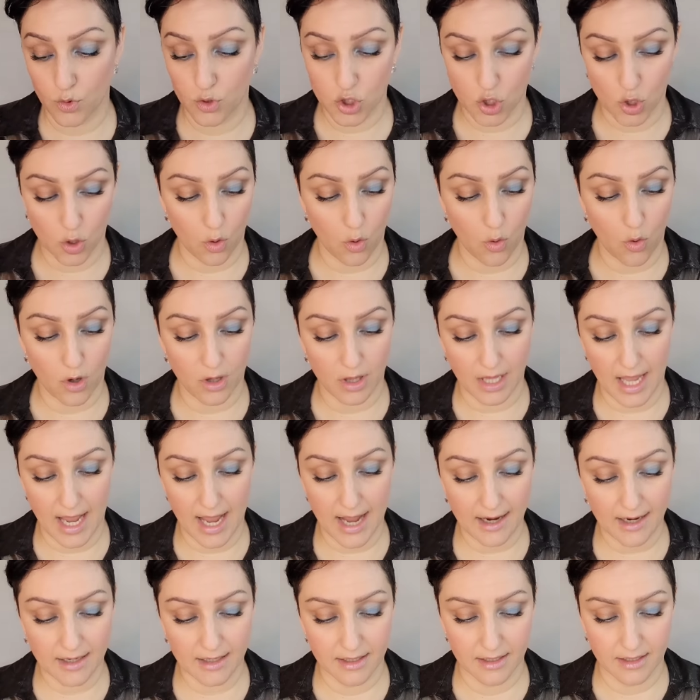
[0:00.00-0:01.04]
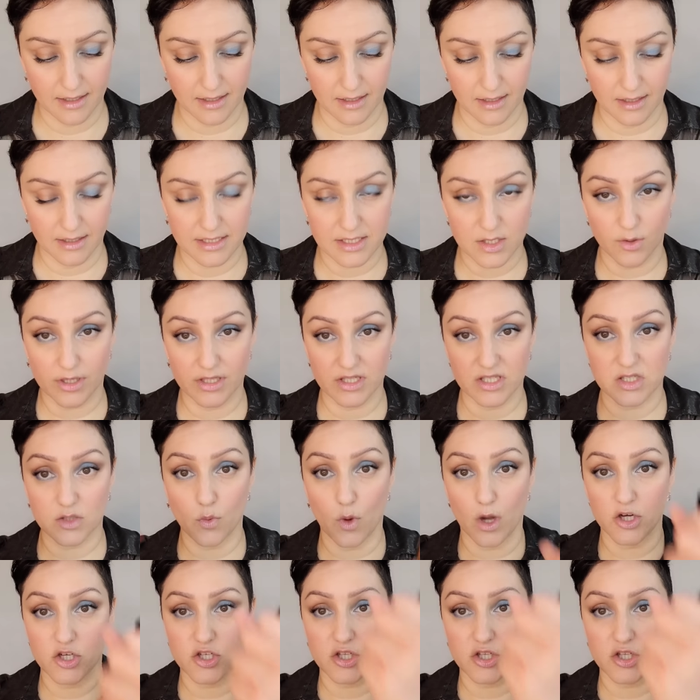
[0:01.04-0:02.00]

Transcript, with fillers: and the Rouge Allure Lac. Let's go ahead and